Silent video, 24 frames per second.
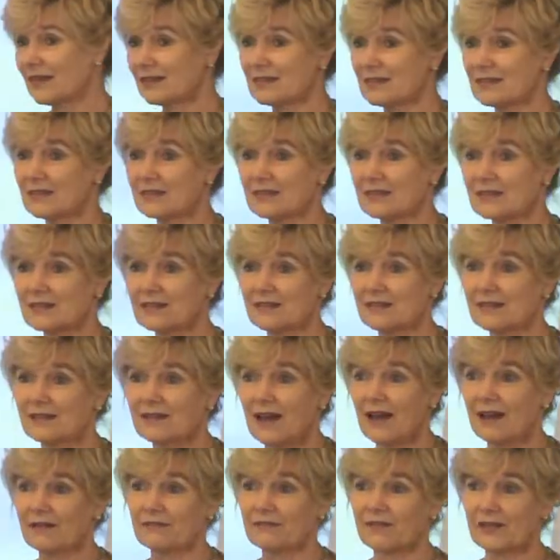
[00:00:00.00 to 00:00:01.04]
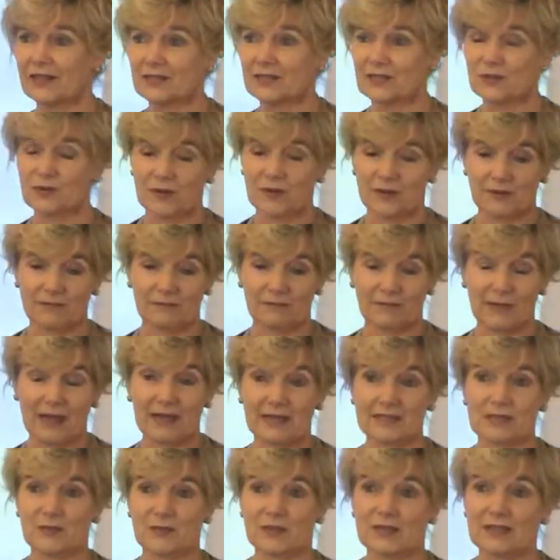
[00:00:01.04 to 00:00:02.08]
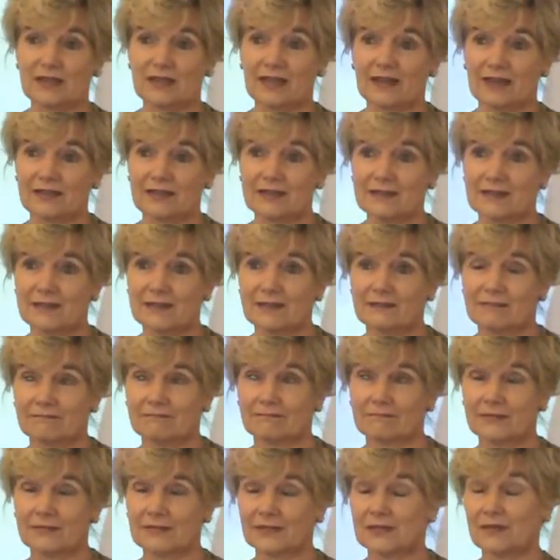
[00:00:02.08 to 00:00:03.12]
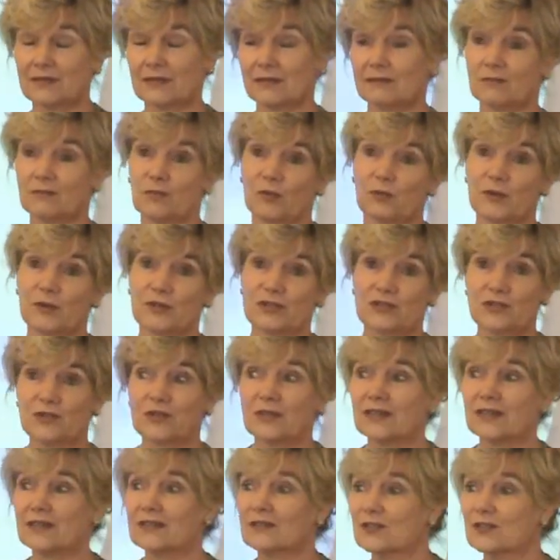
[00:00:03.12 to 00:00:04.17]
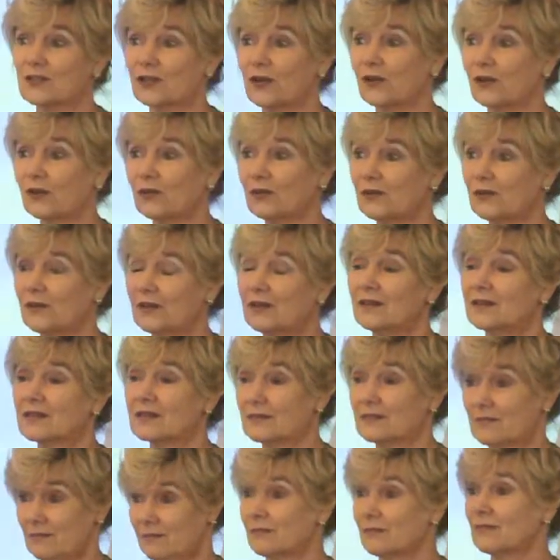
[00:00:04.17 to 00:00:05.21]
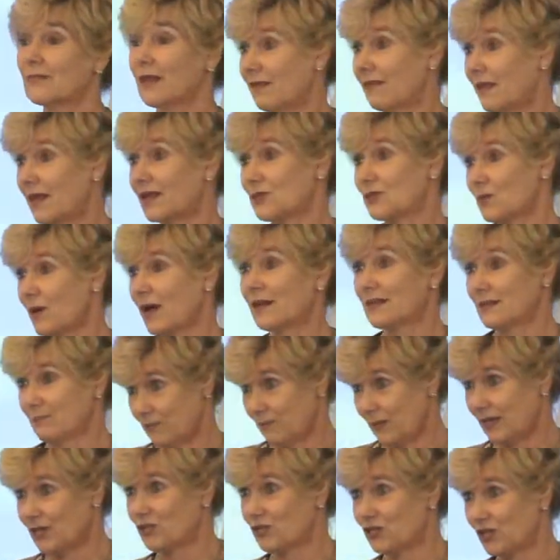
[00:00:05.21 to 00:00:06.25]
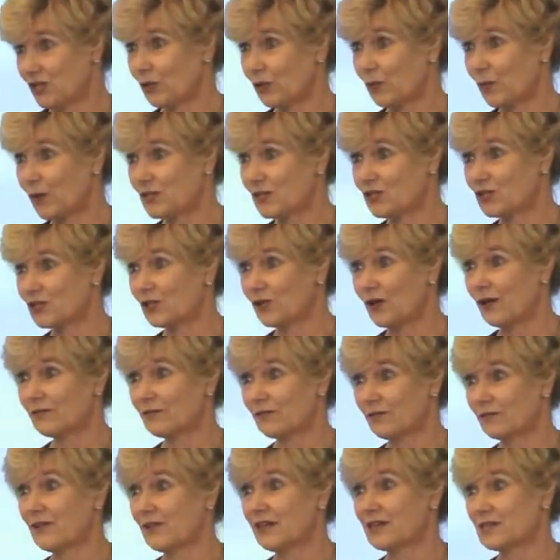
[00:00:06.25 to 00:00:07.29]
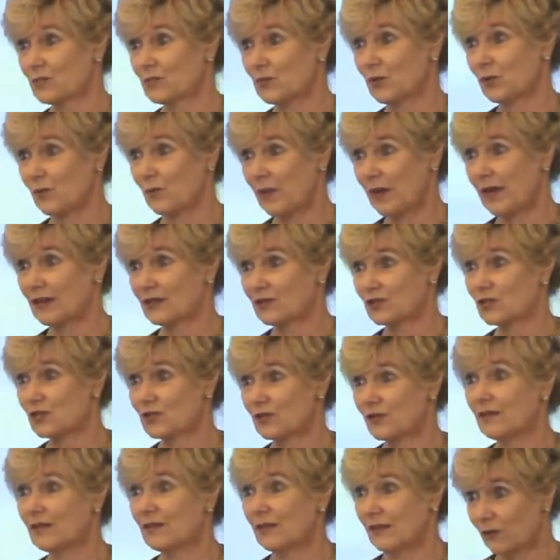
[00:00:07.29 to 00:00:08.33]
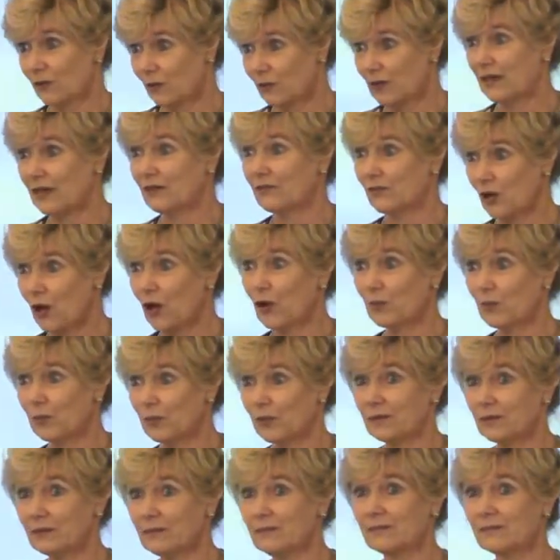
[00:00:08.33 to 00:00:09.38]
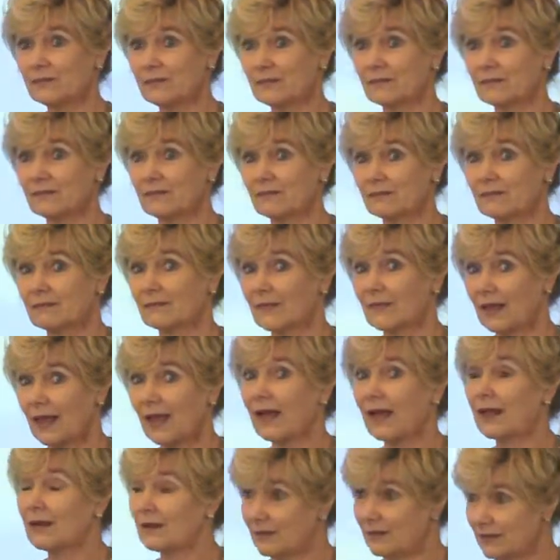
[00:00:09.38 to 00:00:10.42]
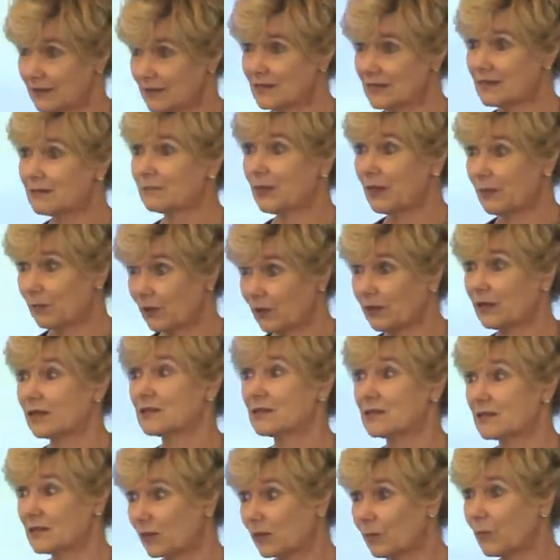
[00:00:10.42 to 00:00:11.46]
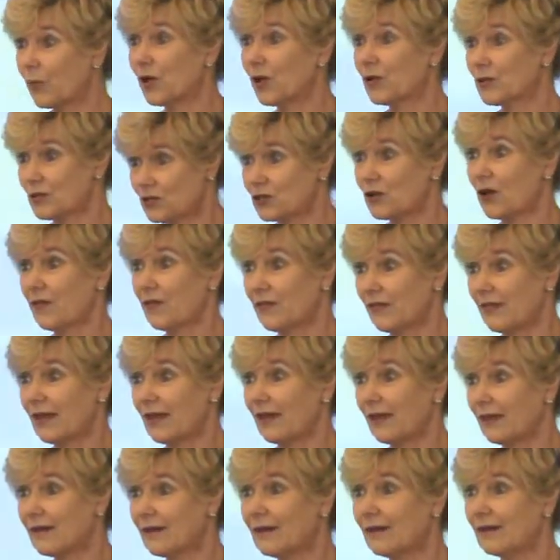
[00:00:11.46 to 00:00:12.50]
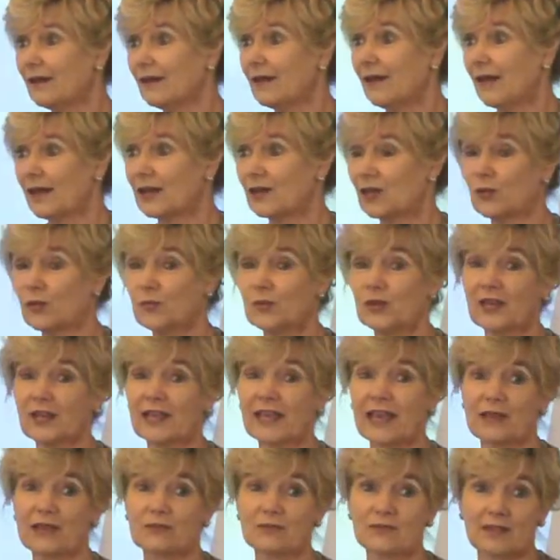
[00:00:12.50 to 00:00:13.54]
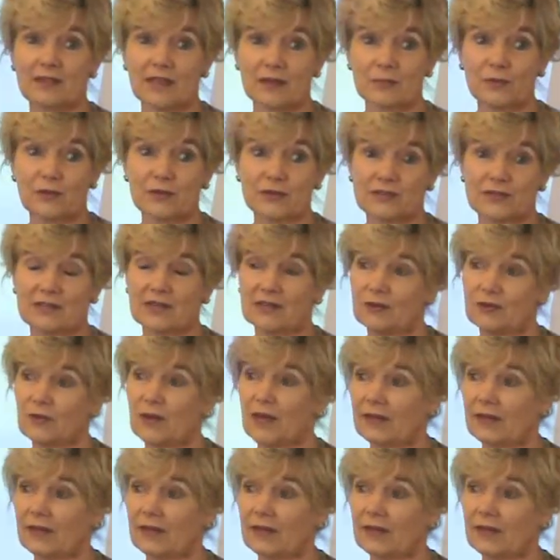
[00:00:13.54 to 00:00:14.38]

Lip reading: that I faced when my husband died almost 2 years ago. And that's why I mentioned the question of a Facebook page. You leave it open and people can still post on there and communicate to that person, and you